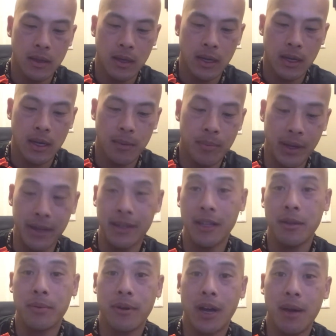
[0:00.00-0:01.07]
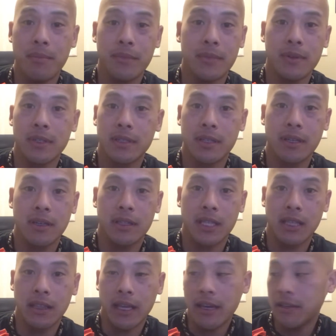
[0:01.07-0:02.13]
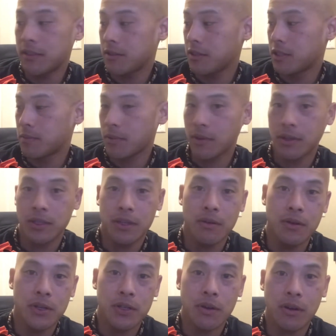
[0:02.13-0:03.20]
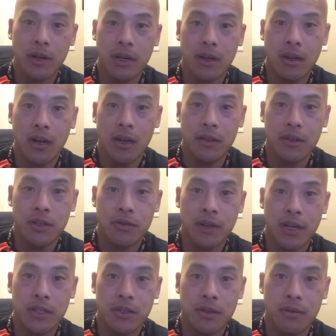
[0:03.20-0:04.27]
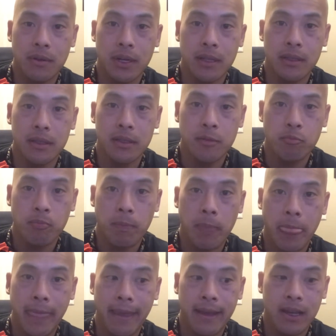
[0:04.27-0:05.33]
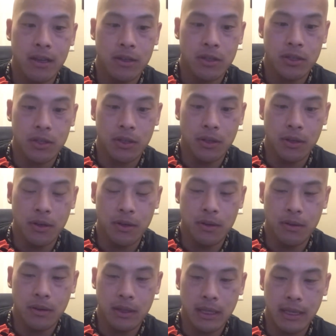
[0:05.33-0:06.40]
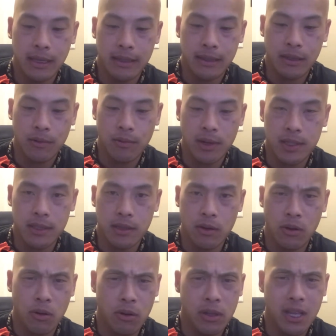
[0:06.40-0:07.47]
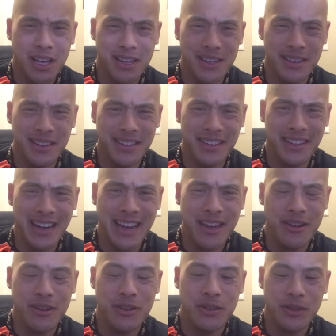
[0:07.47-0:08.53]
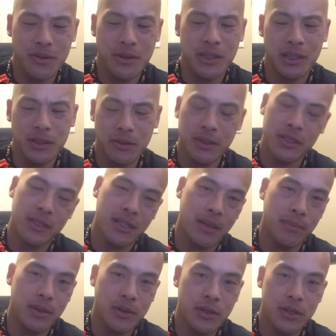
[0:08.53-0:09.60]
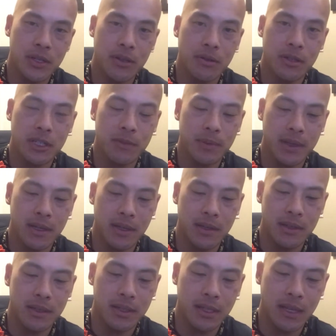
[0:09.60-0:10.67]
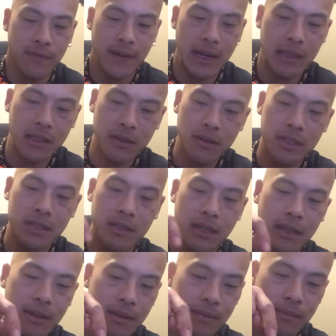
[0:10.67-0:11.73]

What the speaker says: But another problem was the laces were too short on the Tracer ones. So there wasn't a whole lot that I could do to loosen up the shoe, just because if I loosen it